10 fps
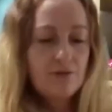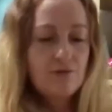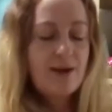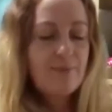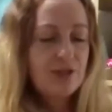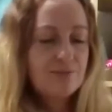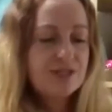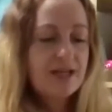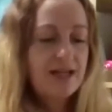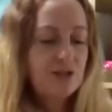I remember them
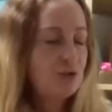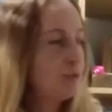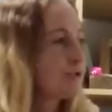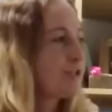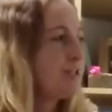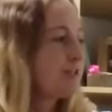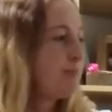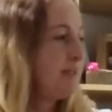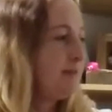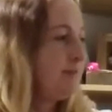saying, do
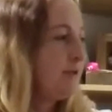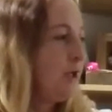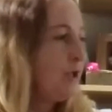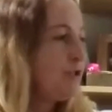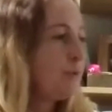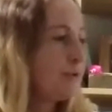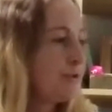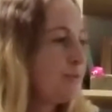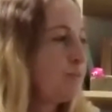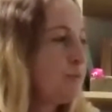you want
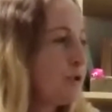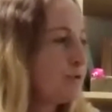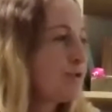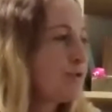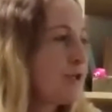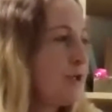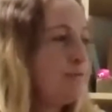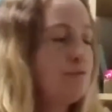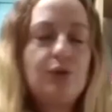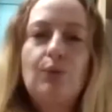the doctor's note
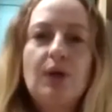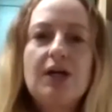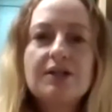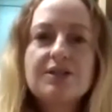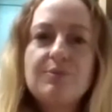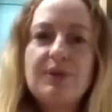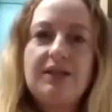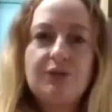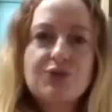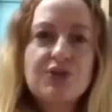for your work to be
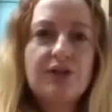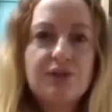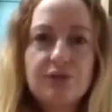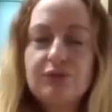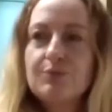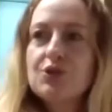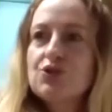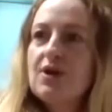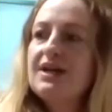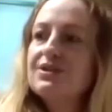you're signed off from
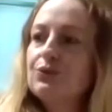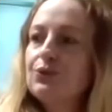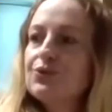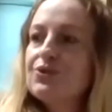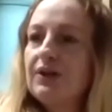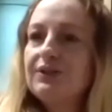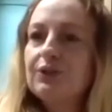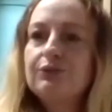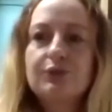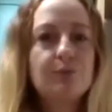stress or you're signed
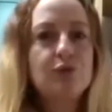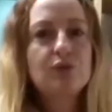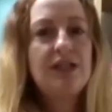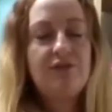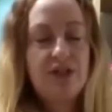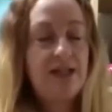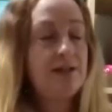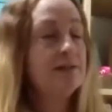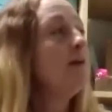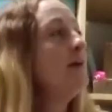off from
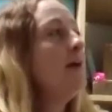grieving?